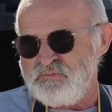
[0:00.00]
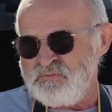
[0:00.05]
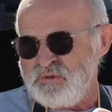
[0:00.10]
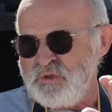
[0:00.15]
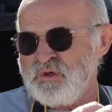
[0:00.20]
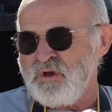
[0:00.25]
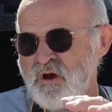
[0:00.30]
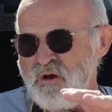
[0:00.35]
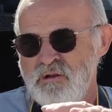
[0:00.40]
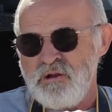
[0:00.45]
you
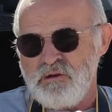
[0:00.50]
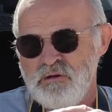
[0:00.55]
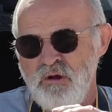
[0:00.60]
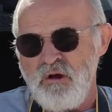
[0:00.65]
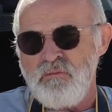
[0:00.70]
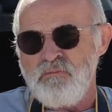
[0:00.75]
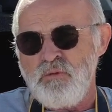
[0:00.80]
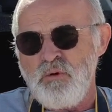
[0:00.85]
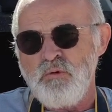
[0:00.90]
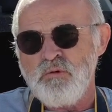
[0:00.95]
have got a
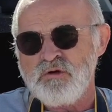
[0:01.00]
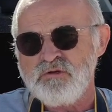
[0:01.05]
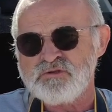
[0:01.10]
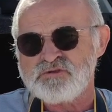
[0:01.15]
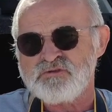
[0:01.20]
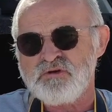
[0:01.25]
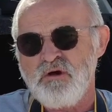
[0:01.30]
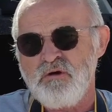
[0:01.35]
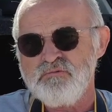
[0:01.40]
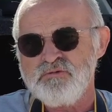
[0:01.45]
lot more
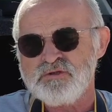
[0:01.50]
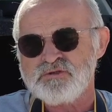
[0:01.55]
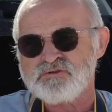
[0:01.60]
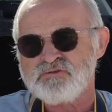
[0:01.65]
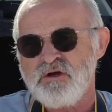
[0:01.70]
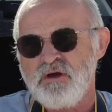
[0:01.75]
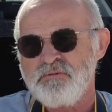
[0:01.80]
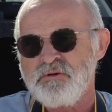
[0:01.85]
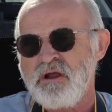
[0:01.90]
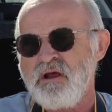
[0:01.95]
control of the drone.